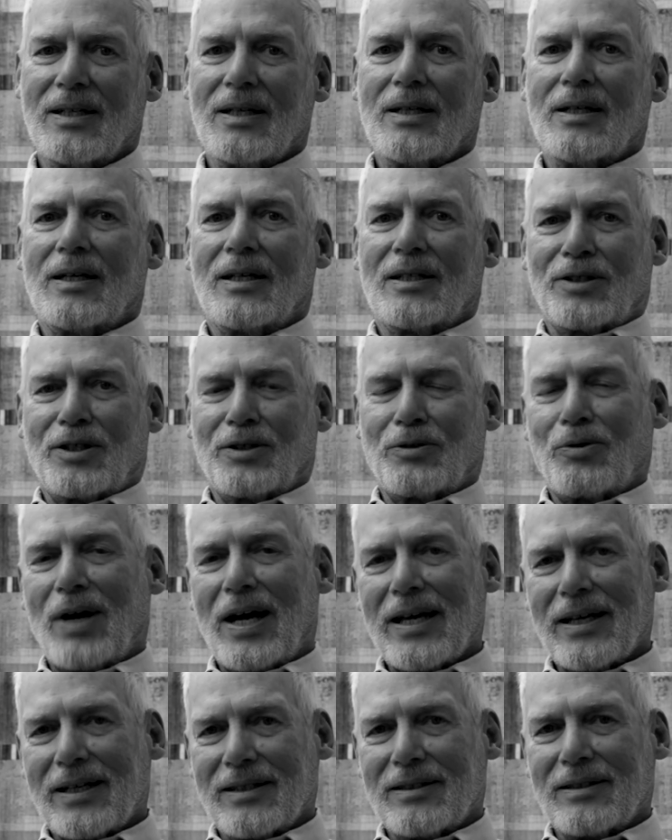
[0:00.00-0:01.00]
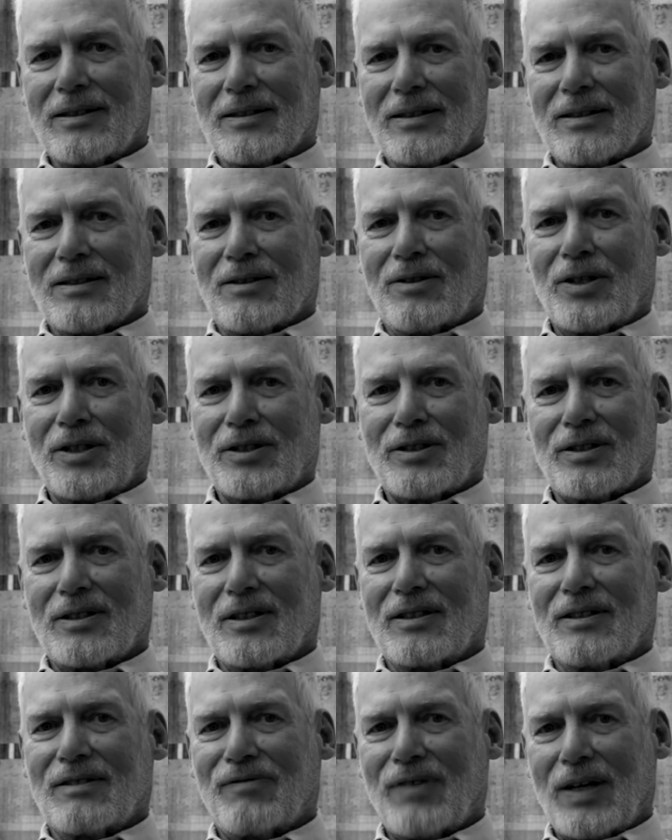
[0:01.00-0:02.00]
Under Reagan, of course,
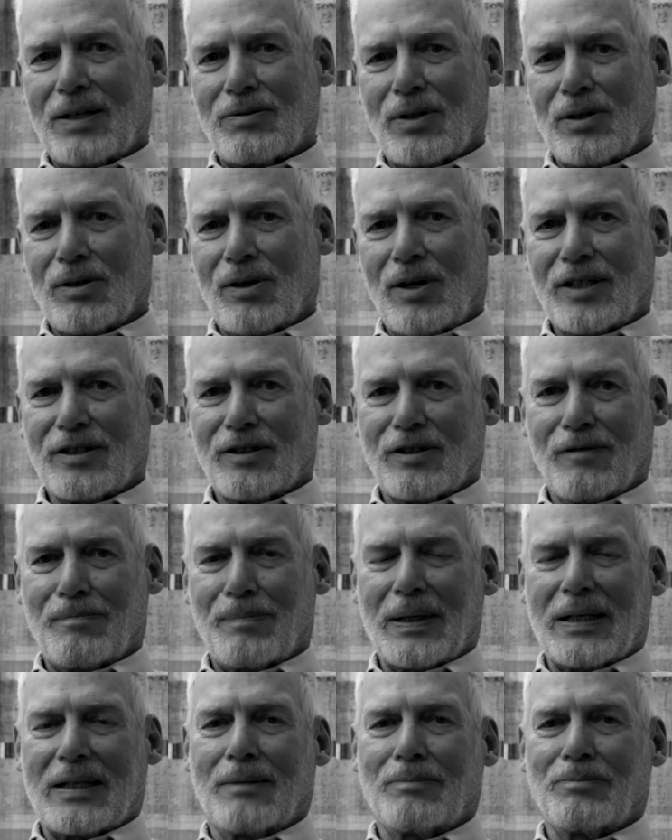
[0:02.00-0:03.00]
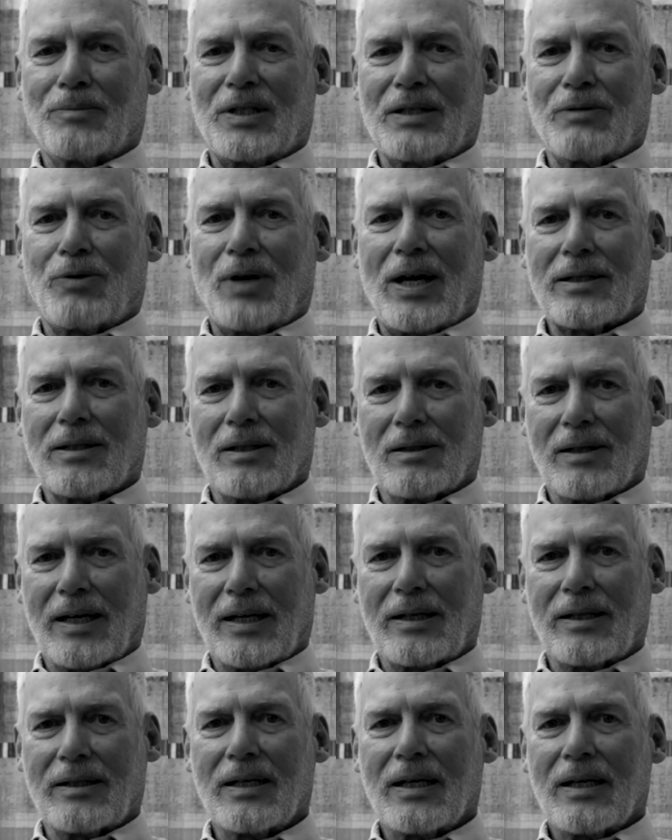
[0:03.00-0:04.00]
the federal laws have become
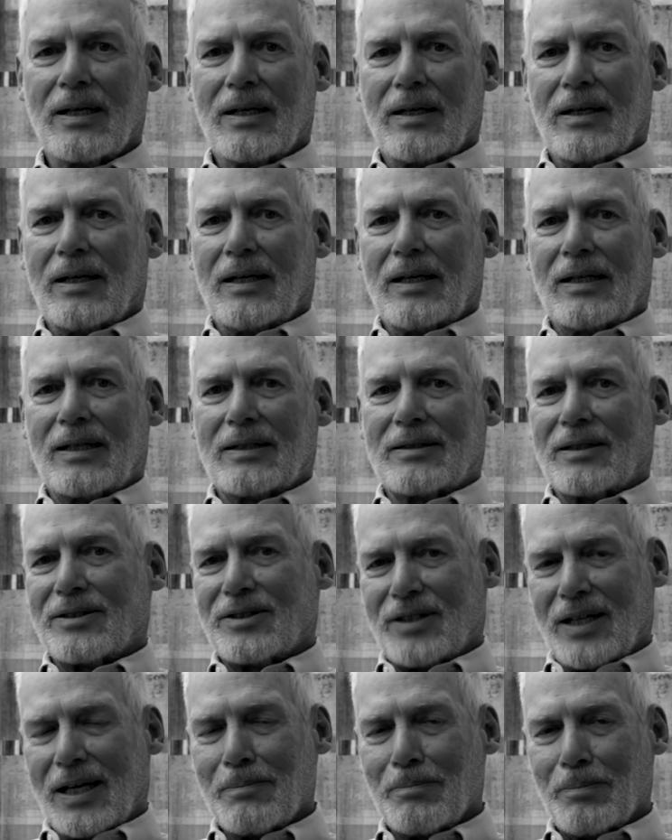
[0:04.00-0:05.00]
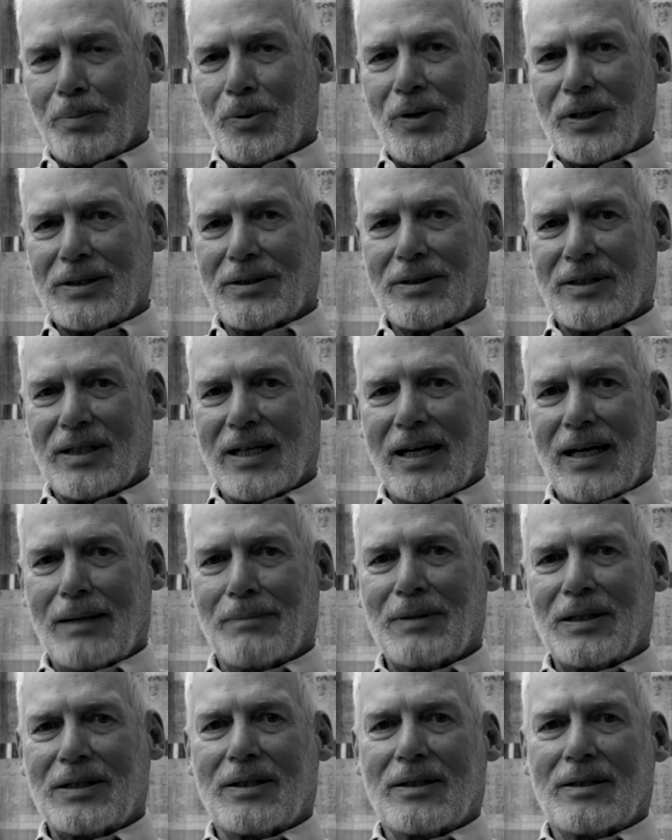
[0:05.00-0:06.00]
deregulated, and at the same point in
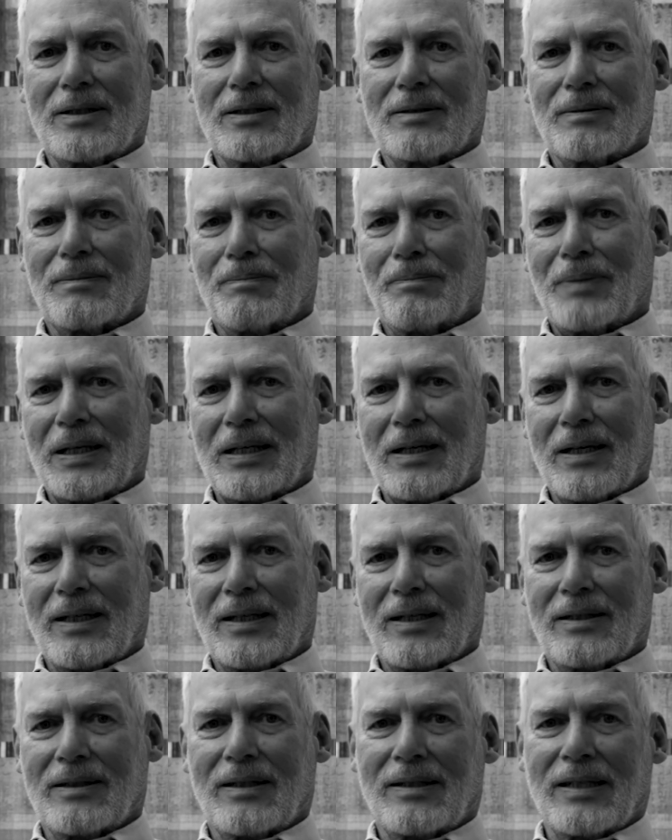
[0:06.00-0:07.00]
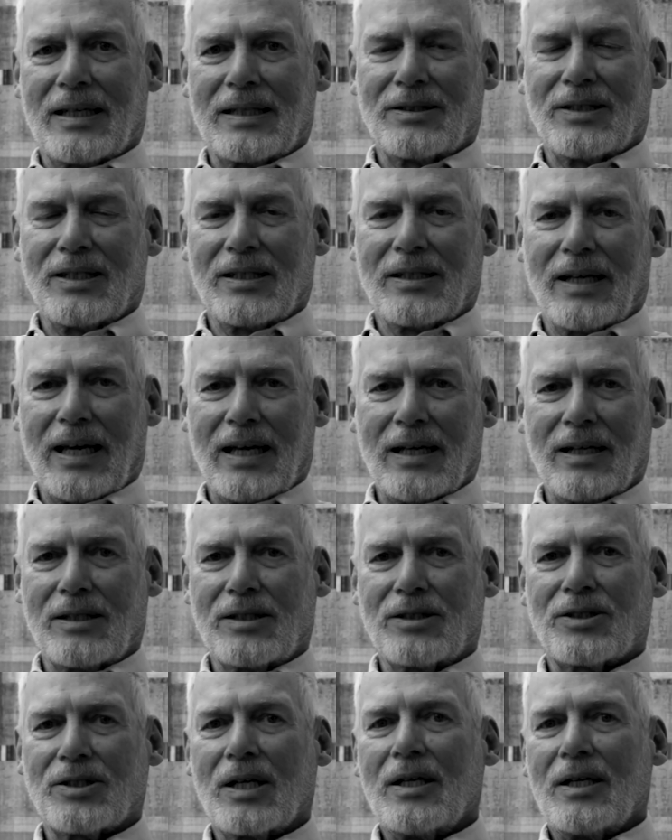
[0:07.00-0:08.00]
time, in the beginning of the
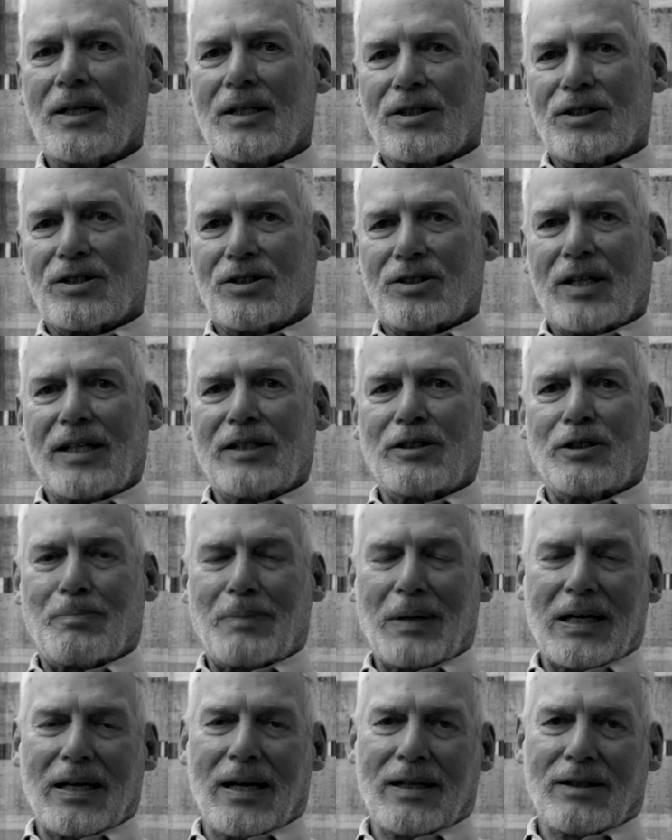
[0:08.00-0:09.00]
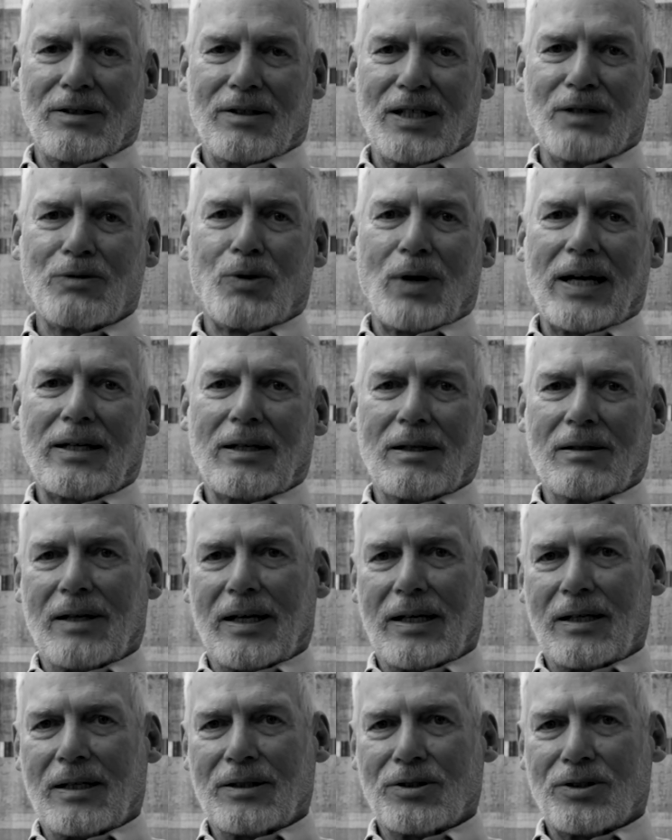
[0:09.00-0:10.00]
1980s, states began
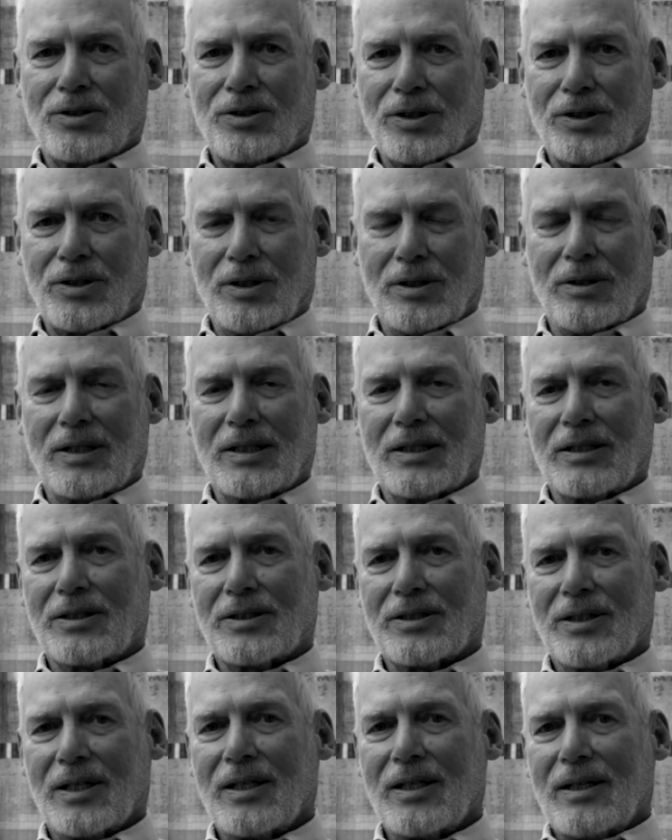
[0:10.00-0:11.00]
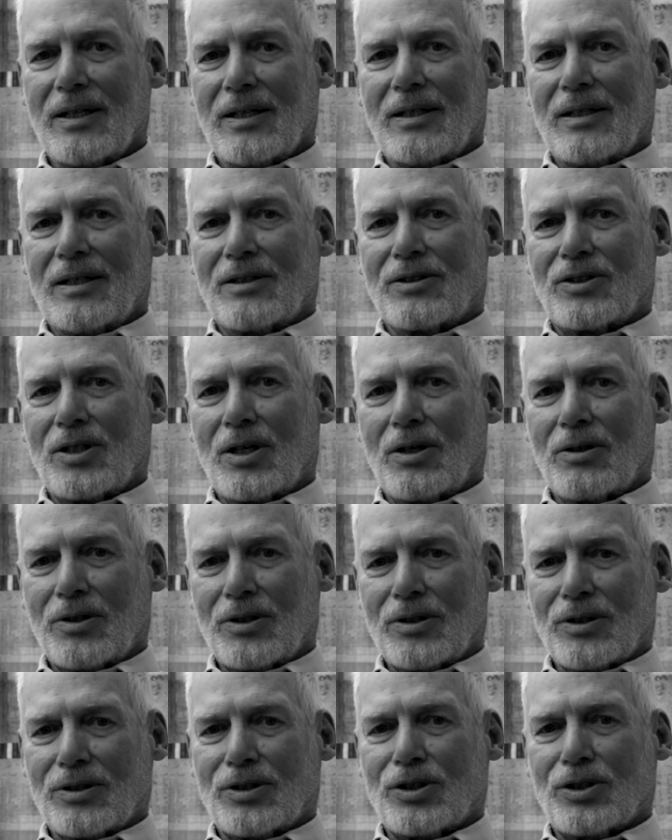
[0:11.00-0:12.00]
deregulating securities. And so
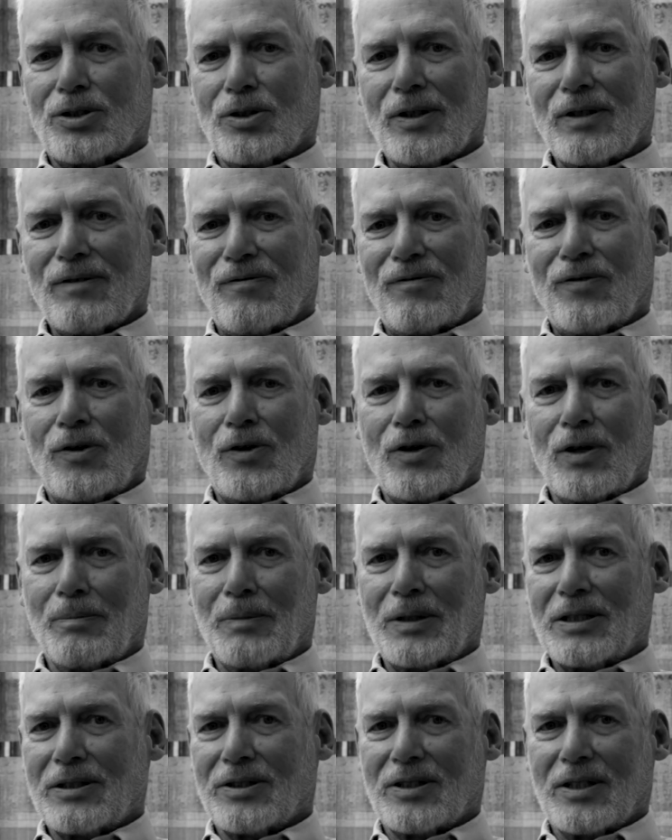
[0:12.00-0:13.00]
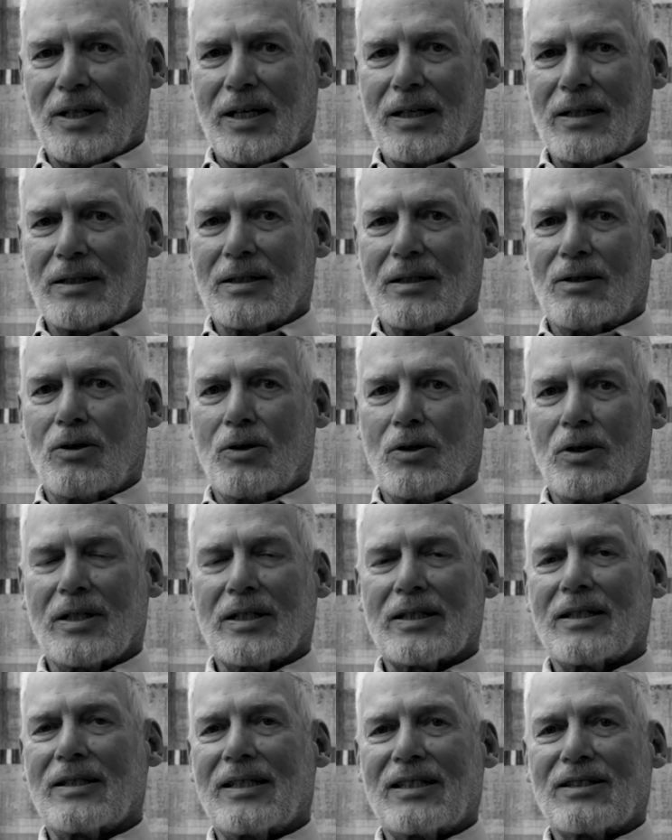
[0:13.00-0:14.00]
the short form is that
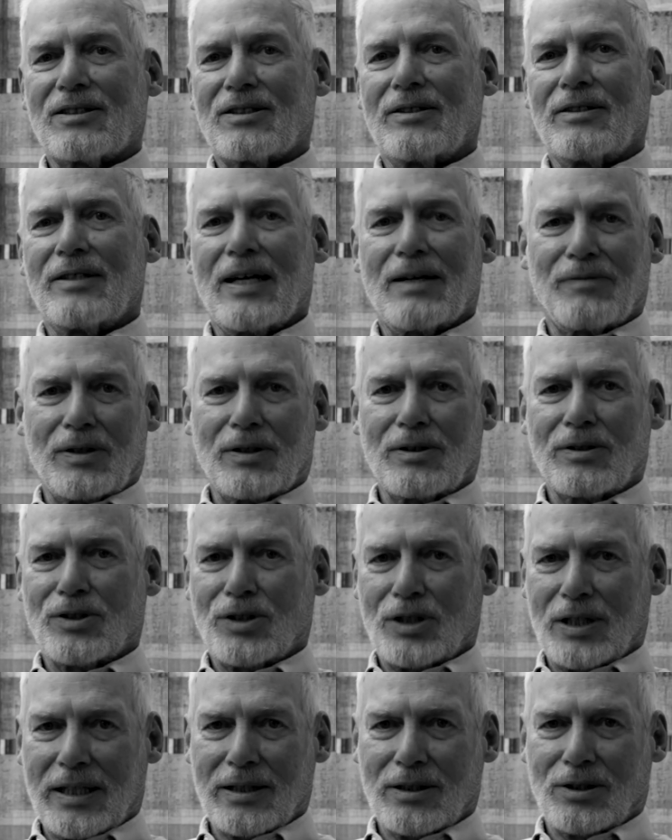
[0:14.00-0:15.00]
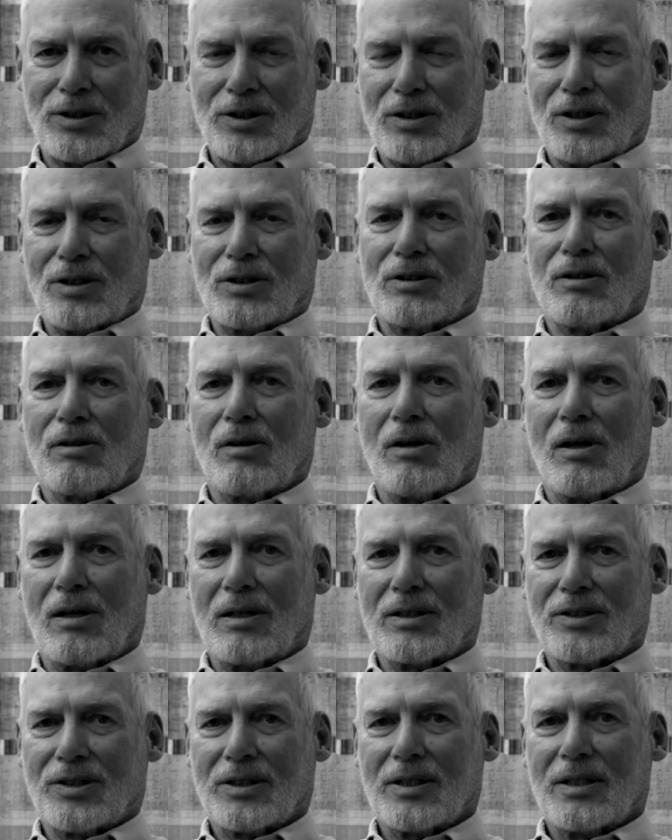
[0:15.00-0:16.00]
Oregon has never changed its
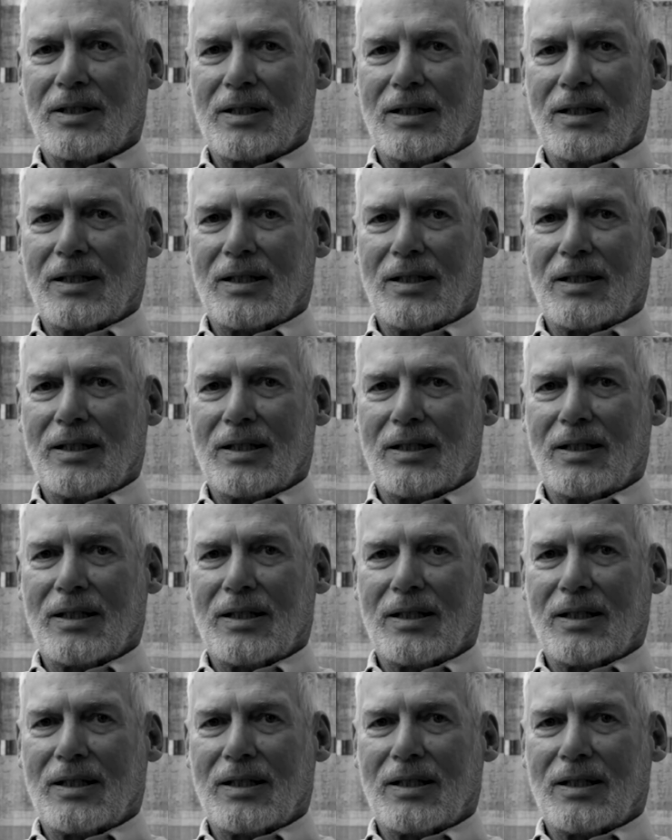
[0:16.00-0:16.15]
laws.